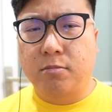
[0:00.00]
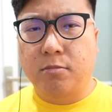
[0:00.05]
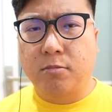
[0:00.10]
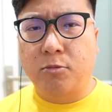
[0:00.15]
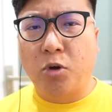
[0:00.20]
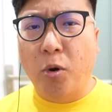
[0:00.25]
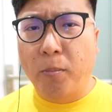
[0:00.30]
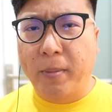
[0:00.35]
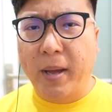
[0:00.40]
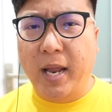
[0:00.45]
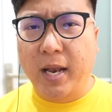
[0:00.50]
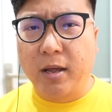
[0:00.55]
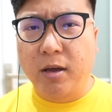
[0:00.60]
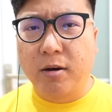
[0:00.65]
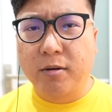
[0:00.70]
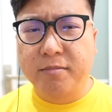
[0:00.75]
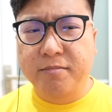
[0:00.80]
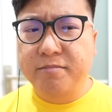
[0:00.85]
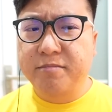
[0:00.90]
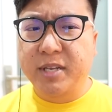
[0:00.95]

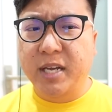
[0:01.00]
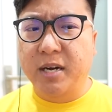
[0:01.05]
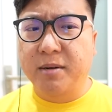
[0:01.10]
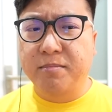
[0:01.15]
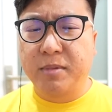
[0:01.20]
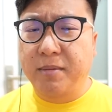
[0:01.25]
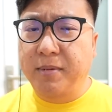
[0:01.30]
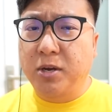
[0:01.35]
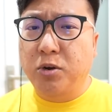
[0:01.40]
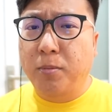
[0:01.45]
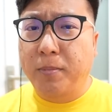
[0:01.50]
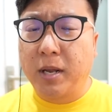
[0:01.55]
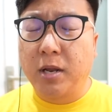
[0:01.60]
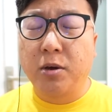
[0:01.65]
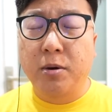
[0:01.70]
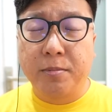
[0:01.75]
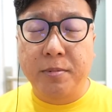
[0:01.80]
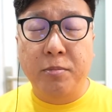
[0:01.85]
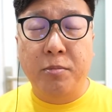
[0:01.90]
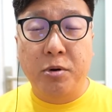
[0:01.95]
Cobalion. Yeah, maybe
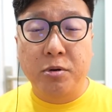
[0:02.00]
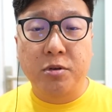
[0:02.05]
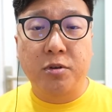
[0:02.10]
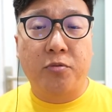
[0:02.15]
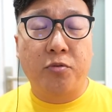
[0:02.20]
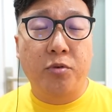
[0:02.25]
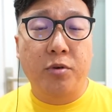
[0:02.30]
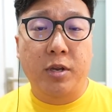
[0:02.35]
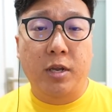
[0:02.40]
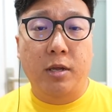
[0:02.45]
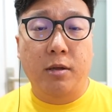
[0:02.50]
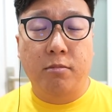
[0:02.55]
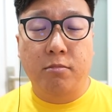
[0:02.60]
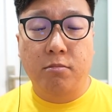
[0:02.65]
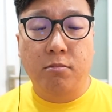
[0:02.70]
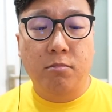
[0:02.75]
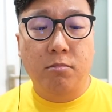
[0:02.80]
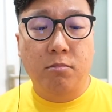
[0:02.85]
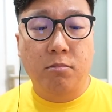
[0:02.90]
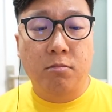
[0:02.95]
Cobalion will be more useful in the
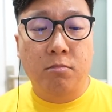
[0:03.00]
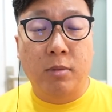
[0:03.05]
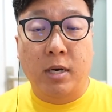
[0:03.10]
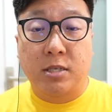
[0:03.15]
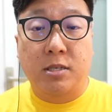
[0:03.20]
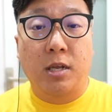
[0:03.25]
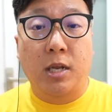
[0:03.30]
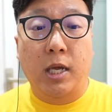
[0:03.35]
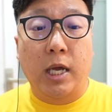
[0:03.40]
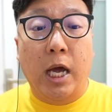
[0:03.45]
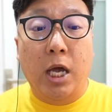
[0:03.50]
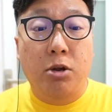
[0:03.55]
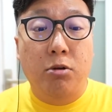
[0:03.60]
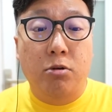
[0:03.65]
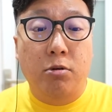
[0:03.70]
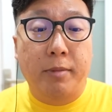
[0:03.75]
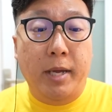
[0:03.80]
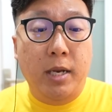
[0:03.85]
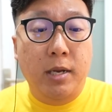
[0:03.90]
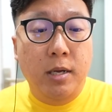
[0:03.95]
Master League. I don't
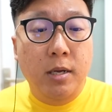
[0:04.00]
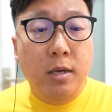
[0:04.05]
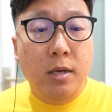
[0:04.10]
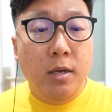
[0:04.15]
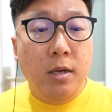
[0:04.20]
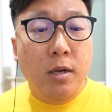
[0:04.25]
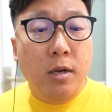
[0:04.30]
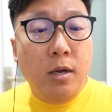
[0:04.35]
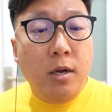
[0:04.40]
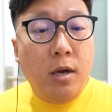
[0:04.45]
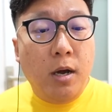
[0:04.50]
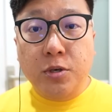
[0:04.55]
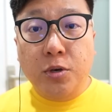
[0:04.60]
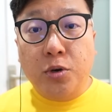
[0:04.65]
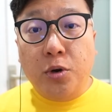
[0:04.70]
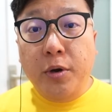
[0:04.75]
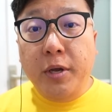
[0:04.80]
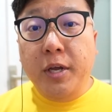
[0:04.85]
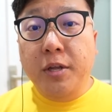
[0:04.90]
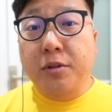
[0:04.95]
know, man. So
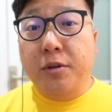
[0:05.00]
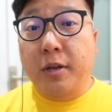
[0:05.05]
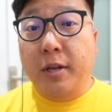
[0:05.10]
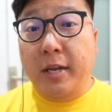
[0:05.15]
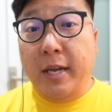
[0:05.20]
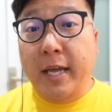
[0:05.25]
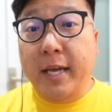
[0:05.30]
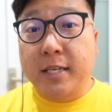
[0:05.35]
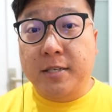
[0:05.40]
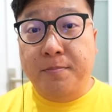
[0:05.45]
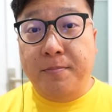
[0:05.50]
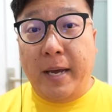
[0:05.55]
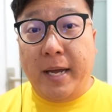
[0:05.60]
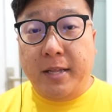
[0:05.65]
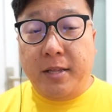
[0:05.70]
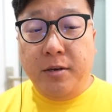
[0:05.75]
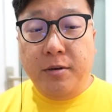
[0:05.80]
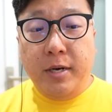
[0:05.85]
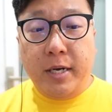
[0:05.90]
going into the next battle